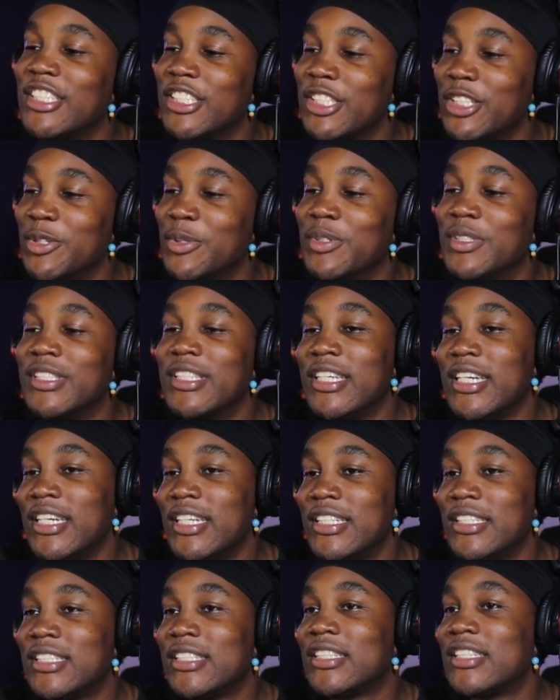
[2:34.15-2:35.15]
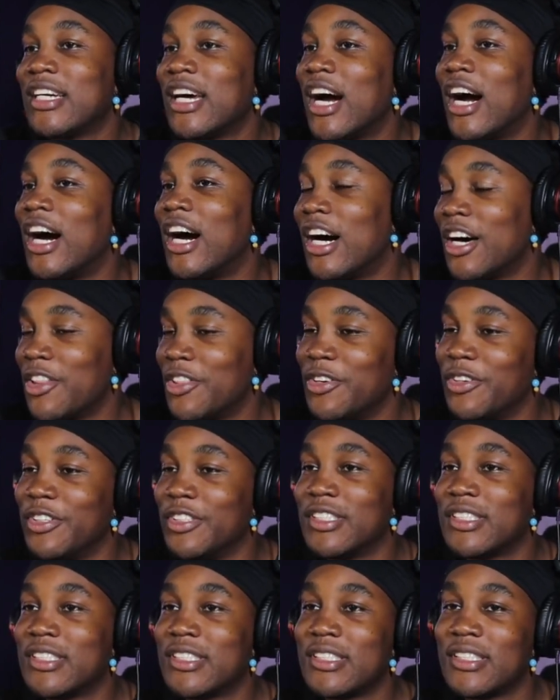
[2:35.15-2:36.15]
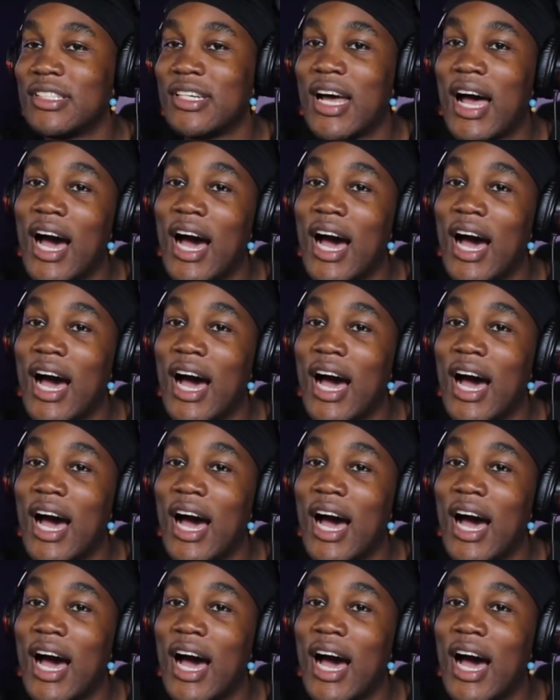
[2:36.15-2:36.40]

to teach others